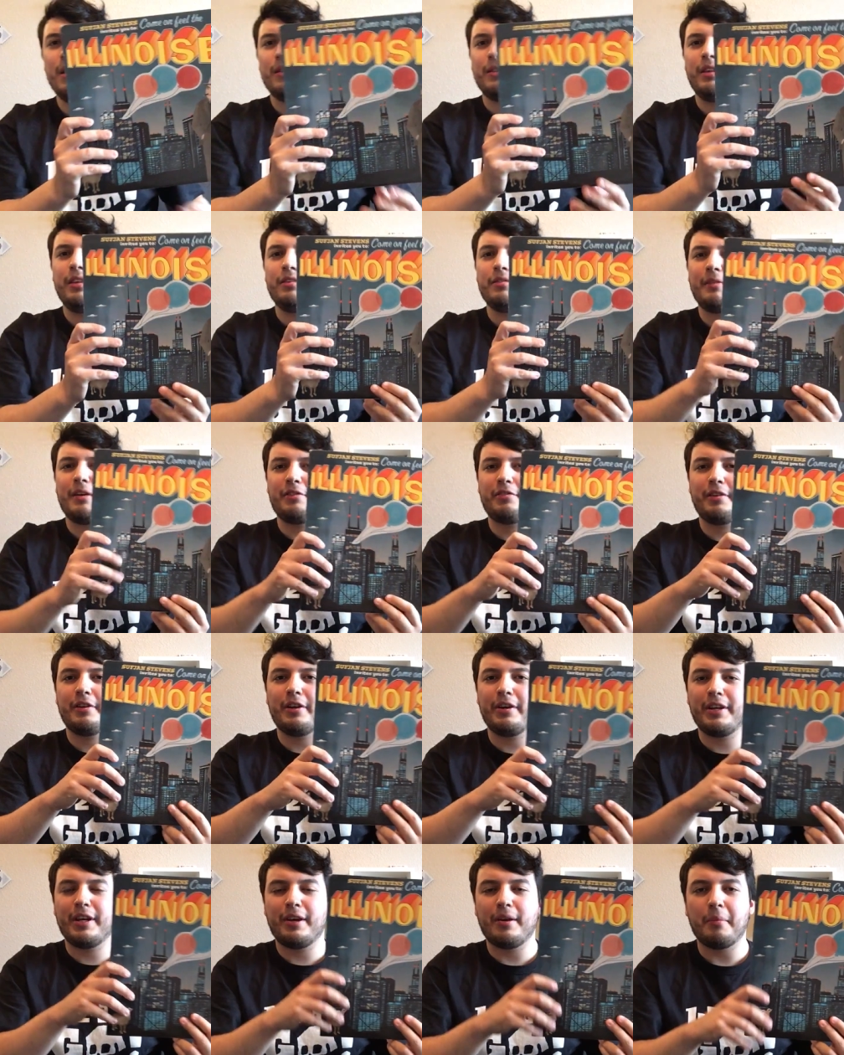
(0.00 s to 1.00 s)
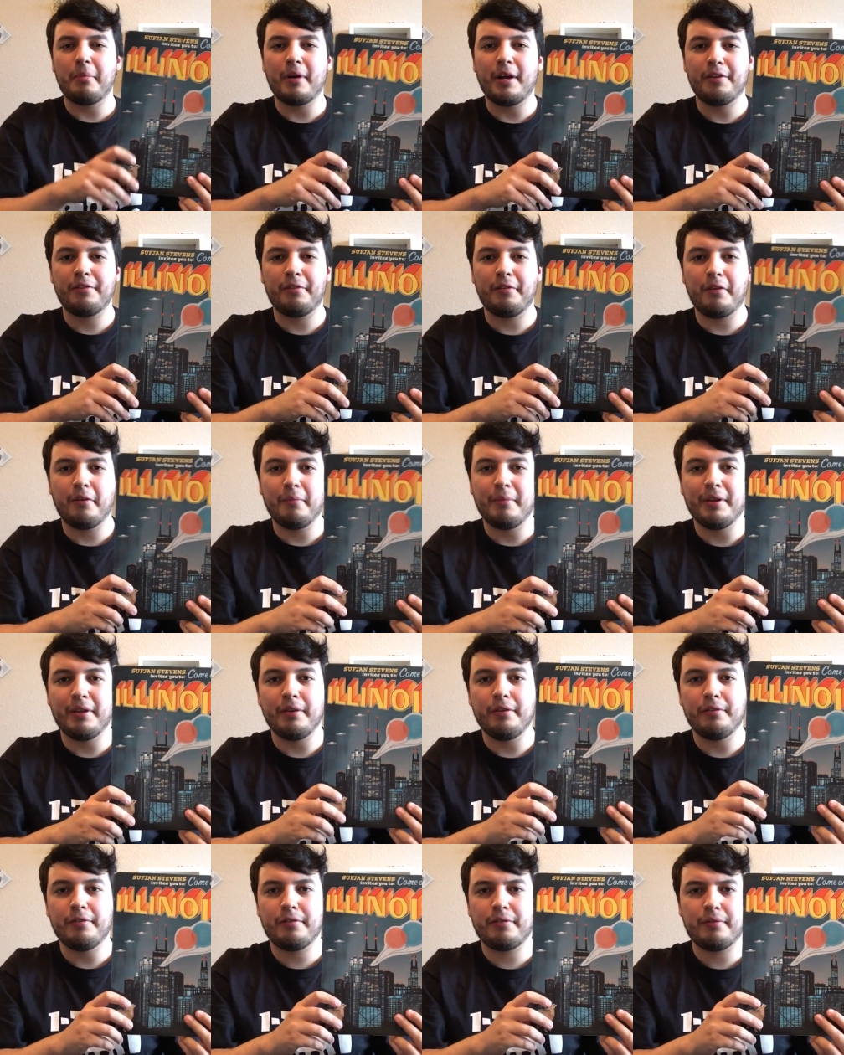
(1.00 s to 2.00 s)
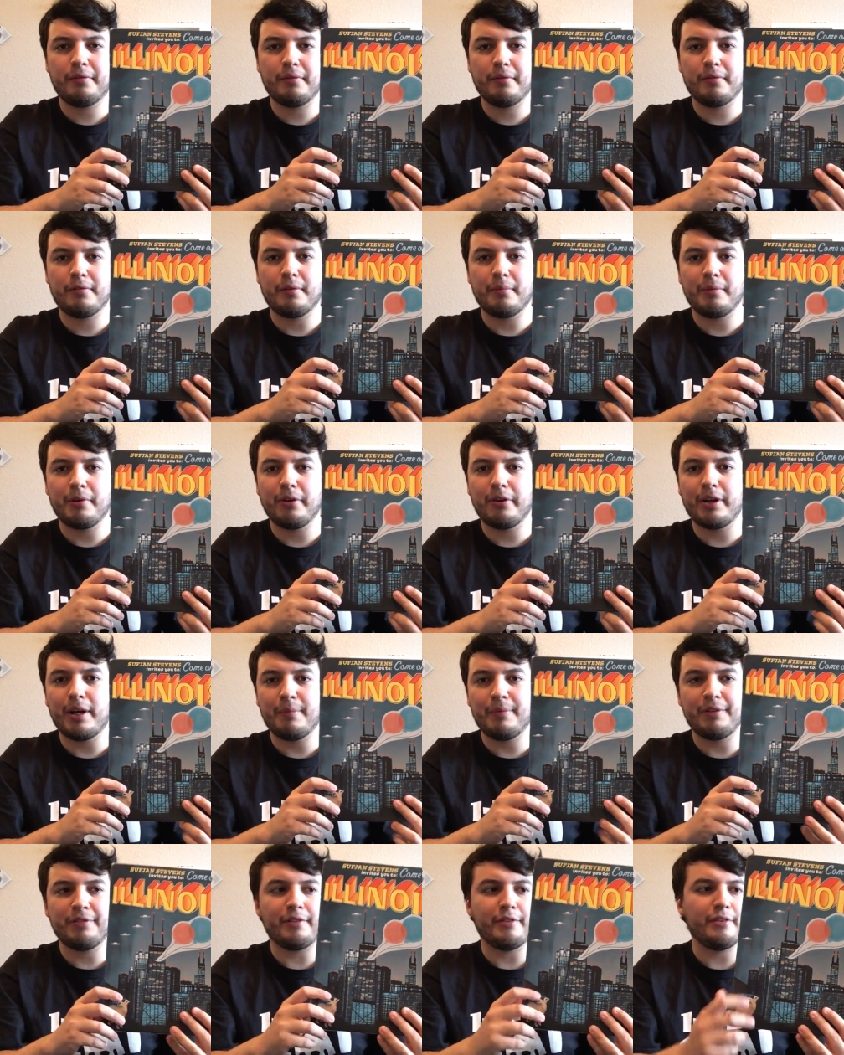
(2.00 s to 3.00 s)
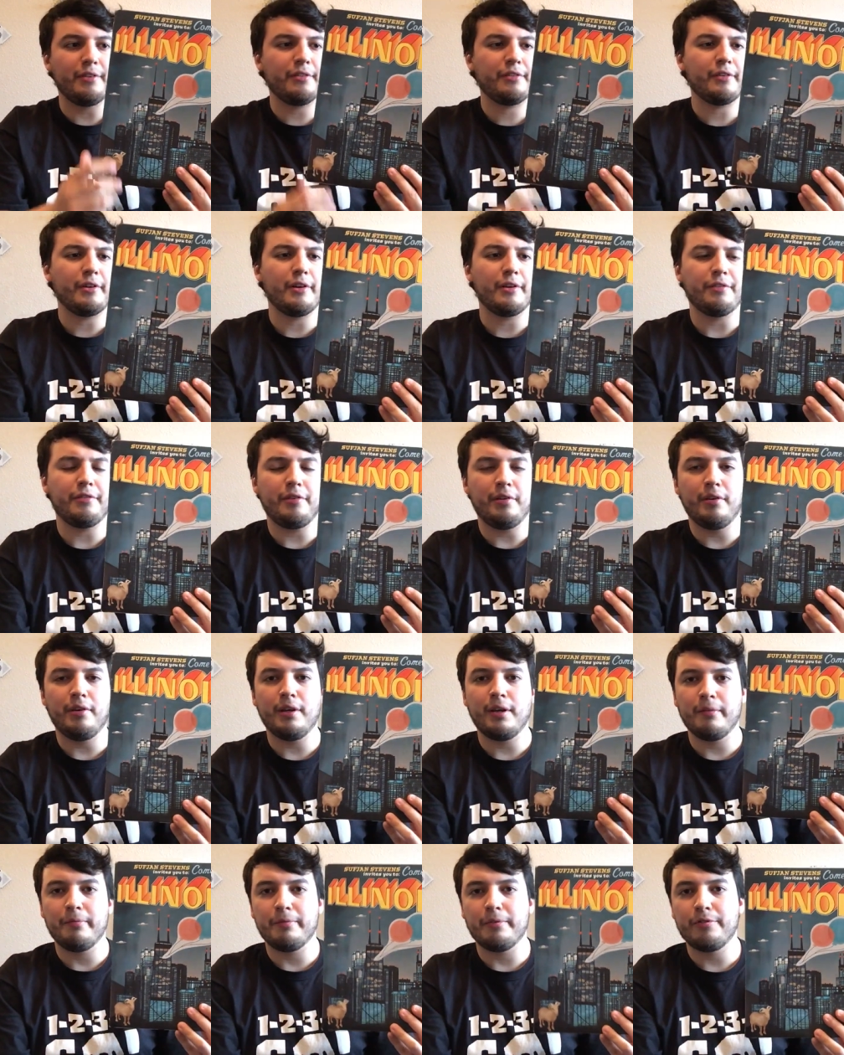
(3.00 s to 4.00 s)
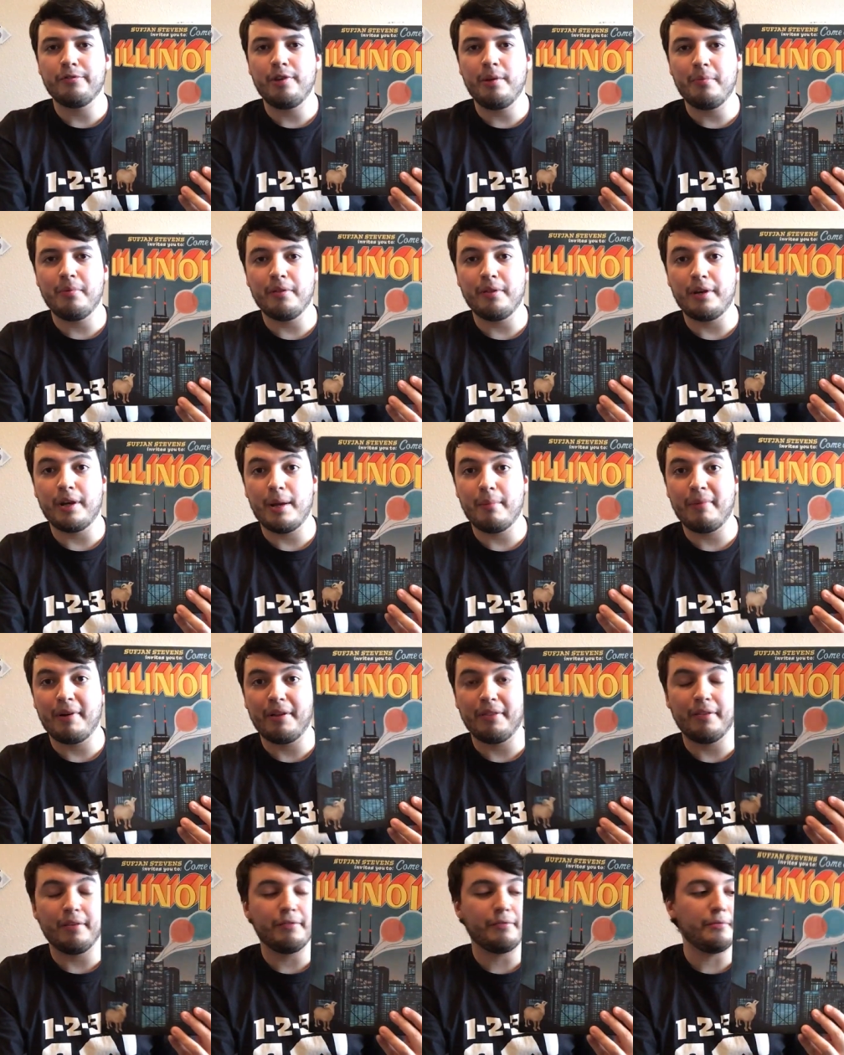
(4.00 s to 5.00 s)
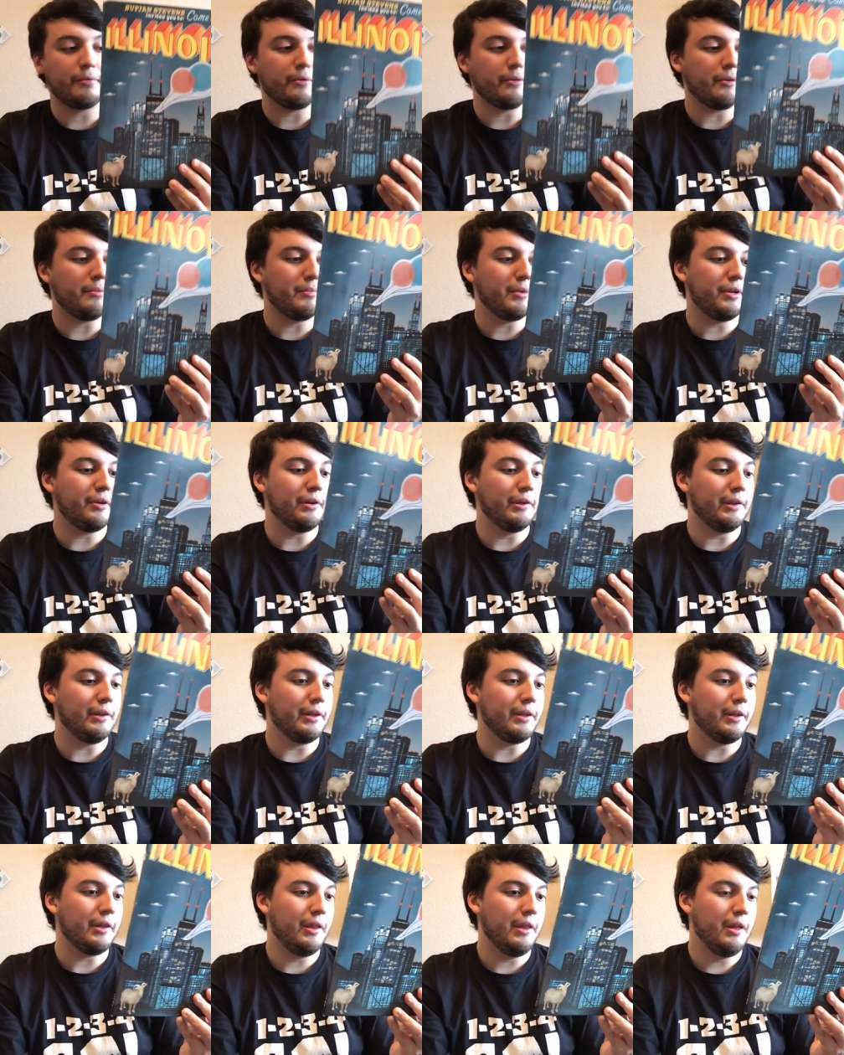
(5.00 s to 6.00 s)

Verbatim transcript: these have actually gone down in price a little bit. There's some good copies on Discogs that you can get for cheaper than I bought this for, admittedly.